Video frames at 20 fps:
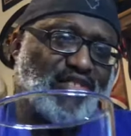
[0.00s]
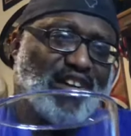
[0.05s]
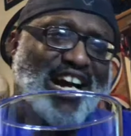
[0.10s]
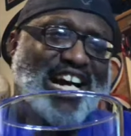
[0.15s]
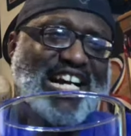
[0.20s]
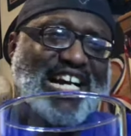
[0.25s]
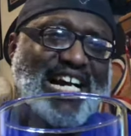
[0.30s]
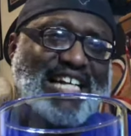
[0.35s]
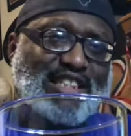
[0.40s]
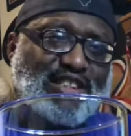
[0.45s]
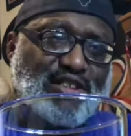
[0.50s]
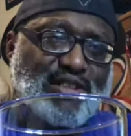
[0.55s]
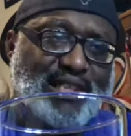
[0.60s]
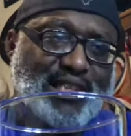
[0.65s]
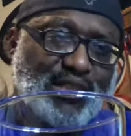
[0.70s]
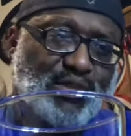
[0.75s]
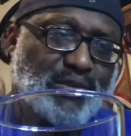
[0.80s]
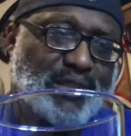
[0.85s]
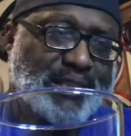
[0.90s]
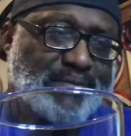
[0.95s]
very nice on
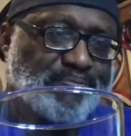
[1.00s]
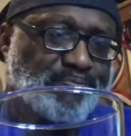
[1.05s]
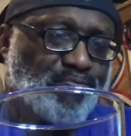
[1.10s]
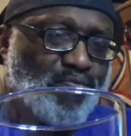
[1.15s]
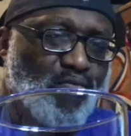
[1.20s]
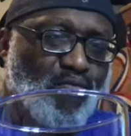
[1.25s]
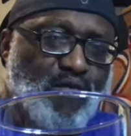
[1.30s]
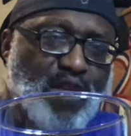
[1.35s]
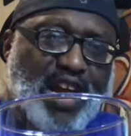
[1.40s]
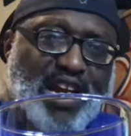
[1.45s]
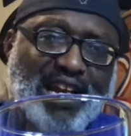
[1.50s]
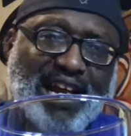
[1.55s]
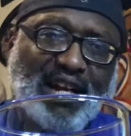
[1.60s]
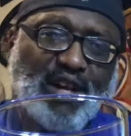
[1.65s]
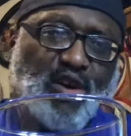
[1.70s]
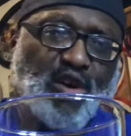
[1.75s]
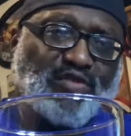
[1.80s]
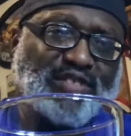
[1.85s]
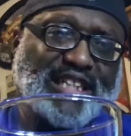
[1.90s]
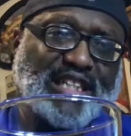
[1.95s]
this one.
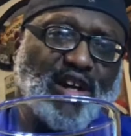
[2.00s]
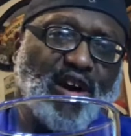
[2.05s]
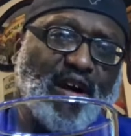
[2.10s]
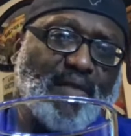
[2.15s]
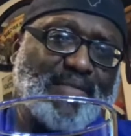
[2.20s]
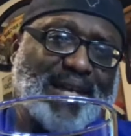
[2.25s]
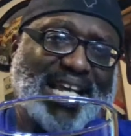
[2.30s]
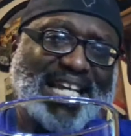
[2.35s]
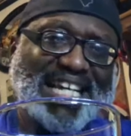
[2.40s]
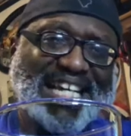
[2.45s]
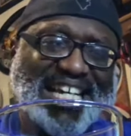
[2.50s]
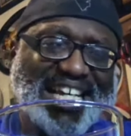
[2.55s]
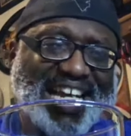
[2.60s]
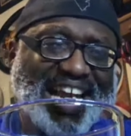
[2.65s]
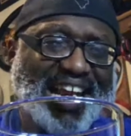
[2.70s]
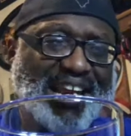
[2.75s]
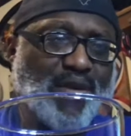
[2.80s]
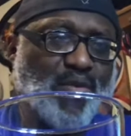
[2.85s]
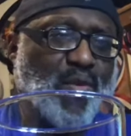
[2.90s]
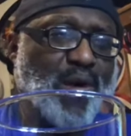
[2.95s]
Not overly carbonated
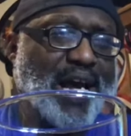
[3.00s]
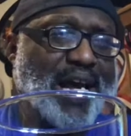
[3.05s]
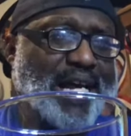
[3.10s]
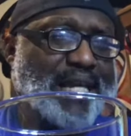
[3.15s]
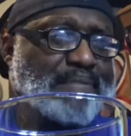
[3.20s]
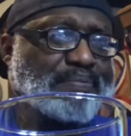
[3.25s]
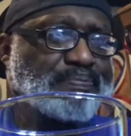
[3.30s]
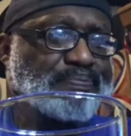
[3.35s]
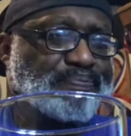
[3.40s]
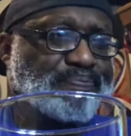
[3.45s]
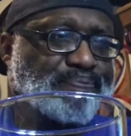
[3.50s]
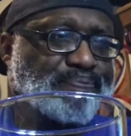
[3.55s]
in any way.